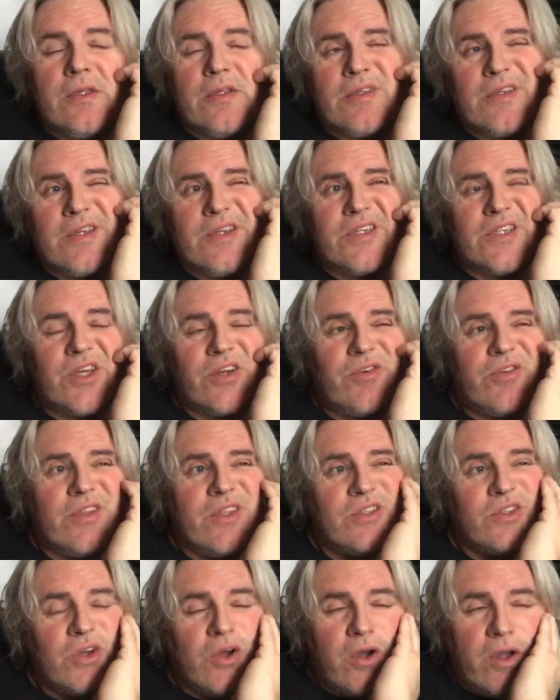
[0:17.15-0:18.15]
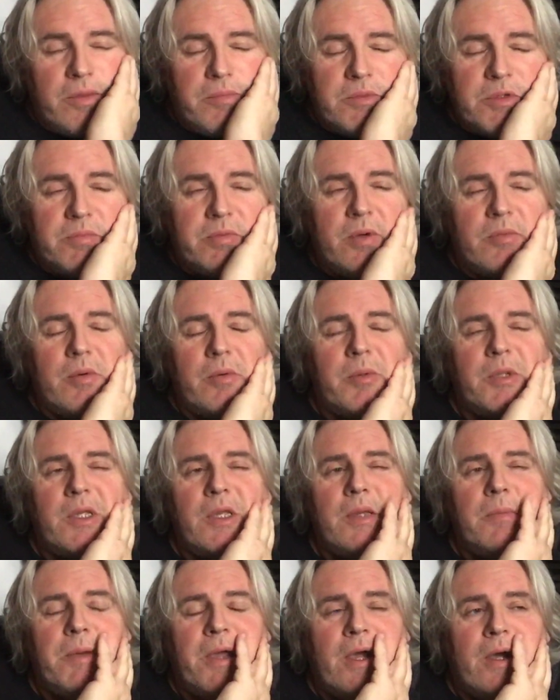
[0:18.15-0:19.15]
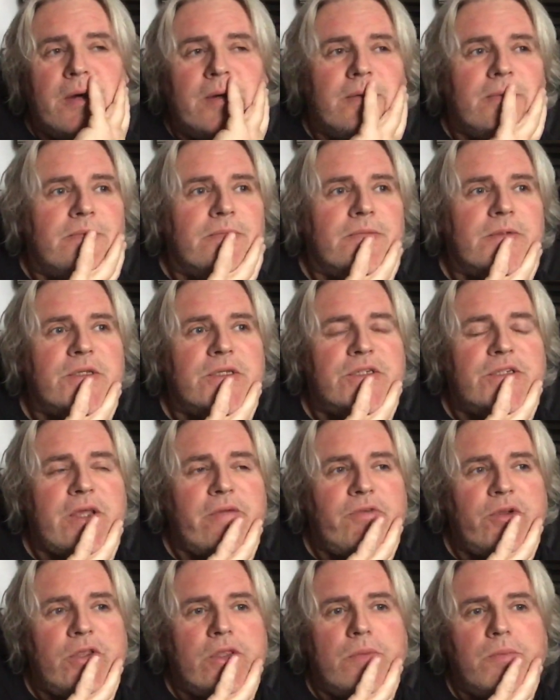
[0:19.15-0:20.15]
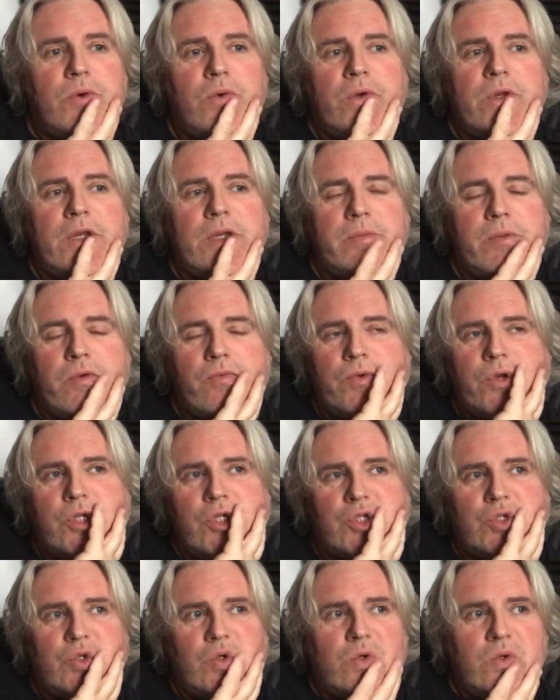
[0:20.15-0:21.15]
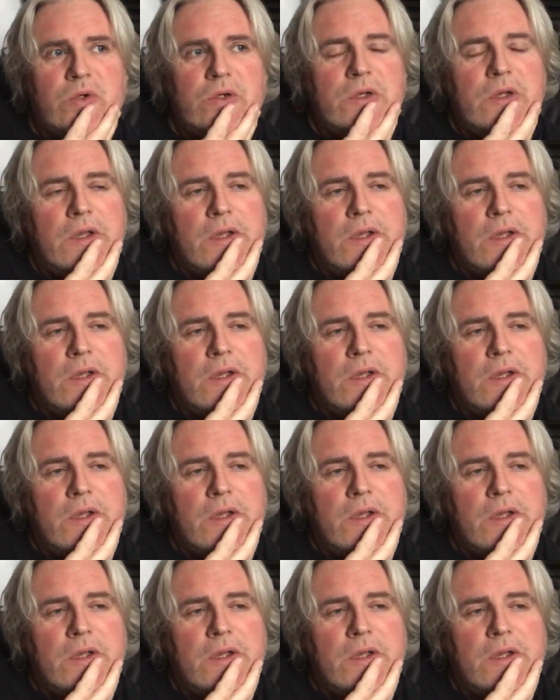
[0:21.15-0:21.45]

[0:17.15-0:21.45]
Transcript: Considering the time's probably about 7 in the morning, I'm not really sure.